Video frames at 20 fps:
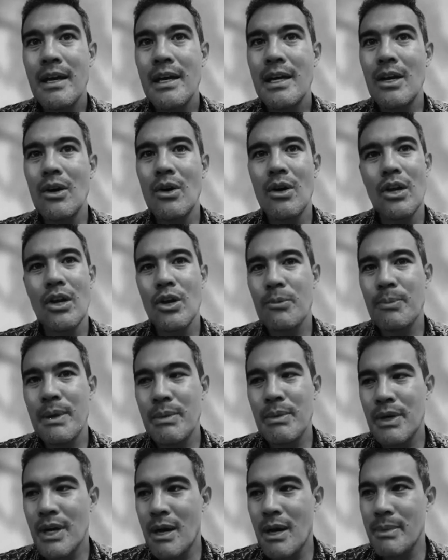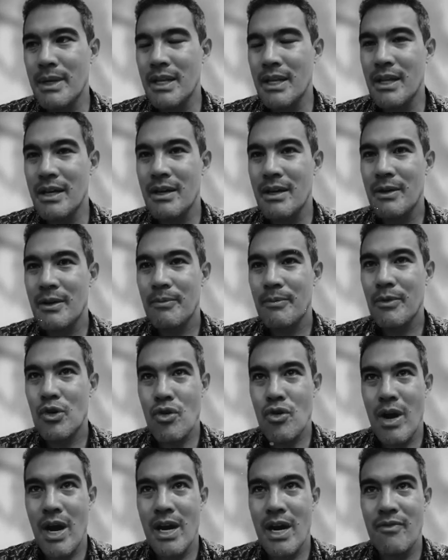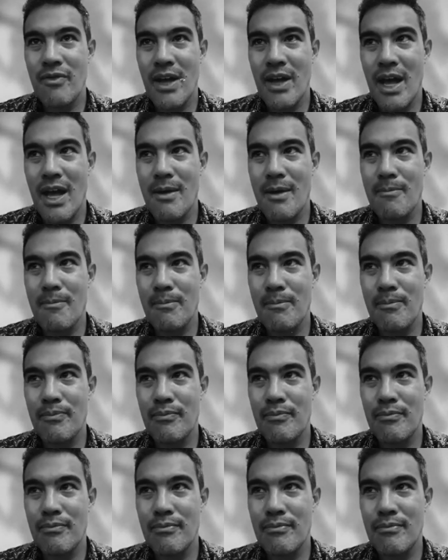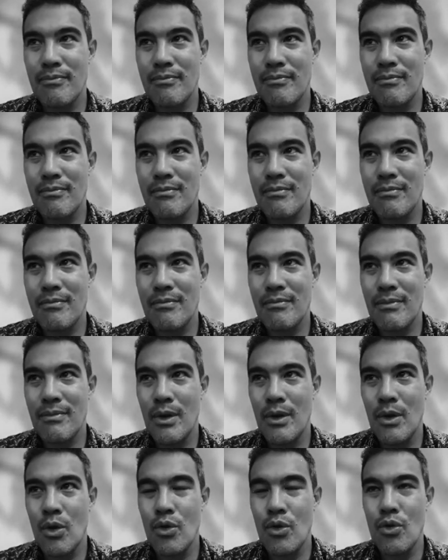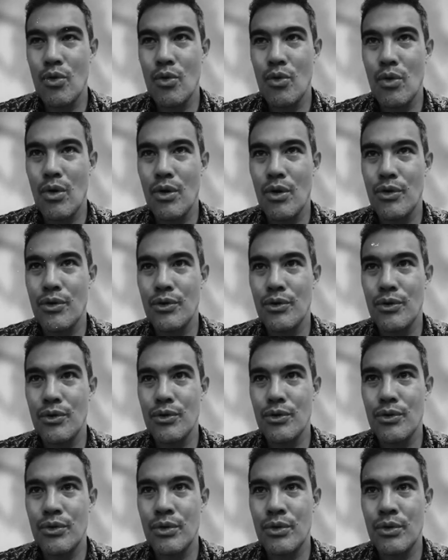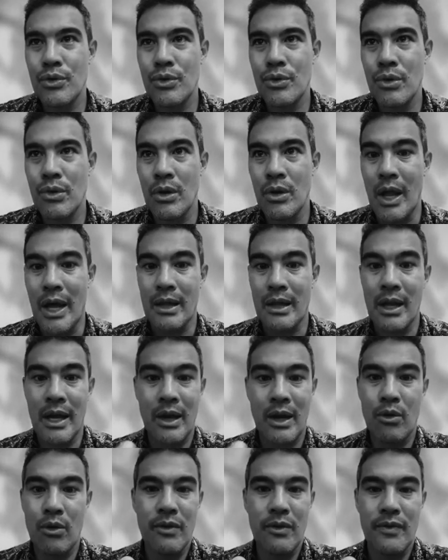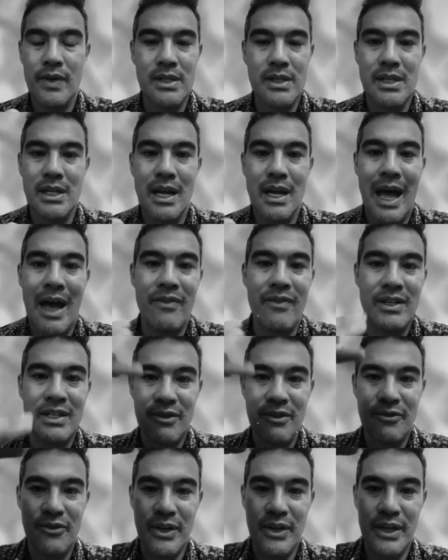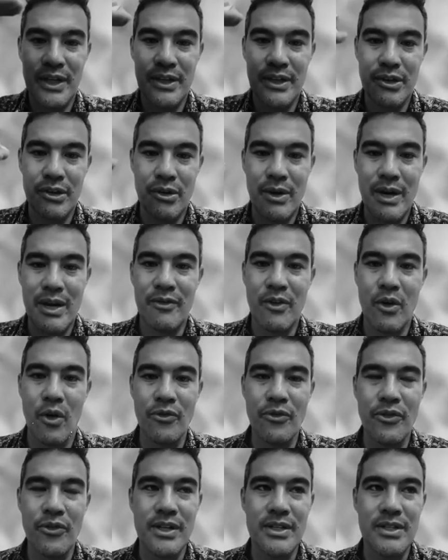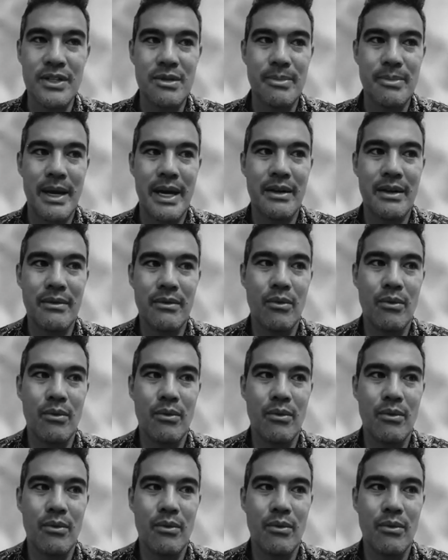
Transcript: a lot of people come into the creative game who, like all of us, have a differing degree of confidence about